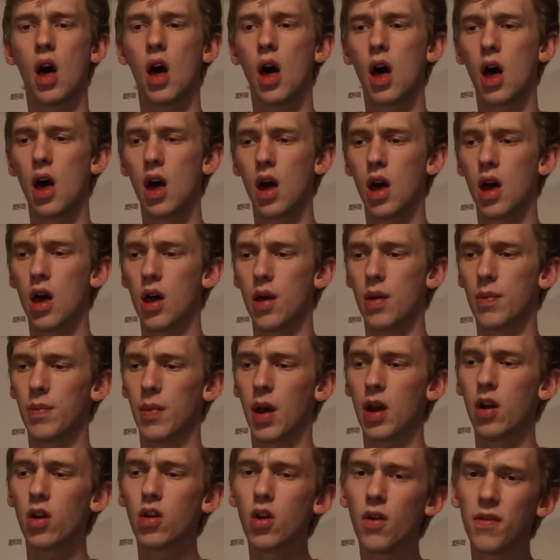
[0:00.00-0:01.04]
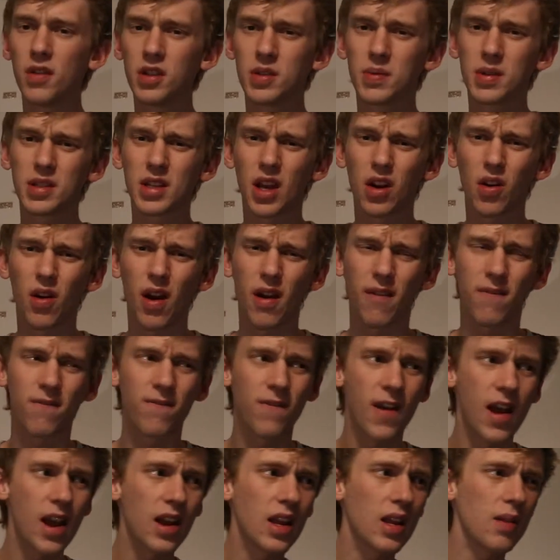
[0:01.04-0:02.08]
I don't know if it's because I don't have
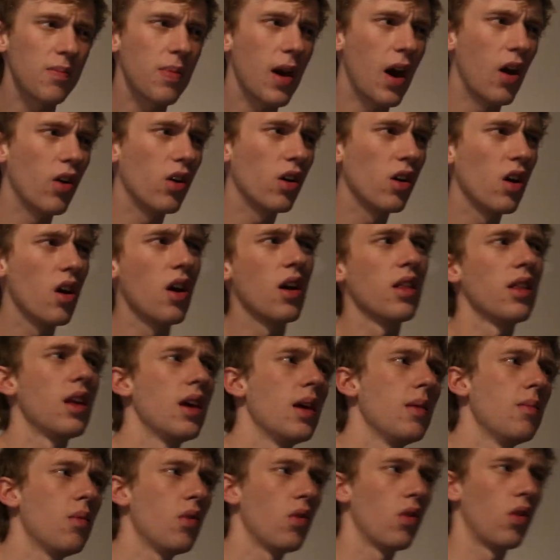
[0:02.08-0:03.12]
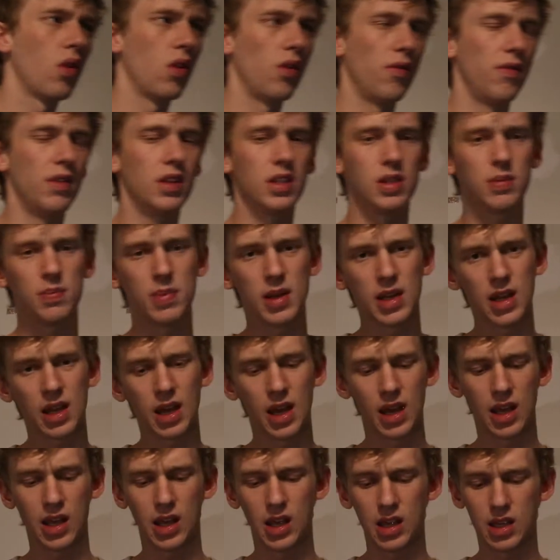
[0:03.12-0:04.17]
fanning powder on them or if it's
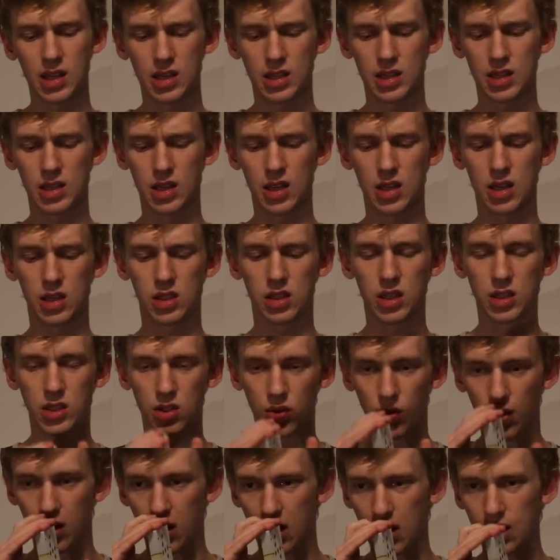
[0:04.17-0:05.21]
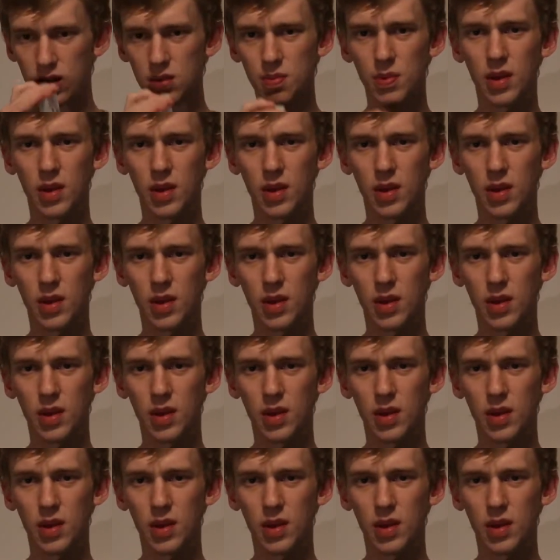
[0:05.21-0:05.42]
because just the way it is,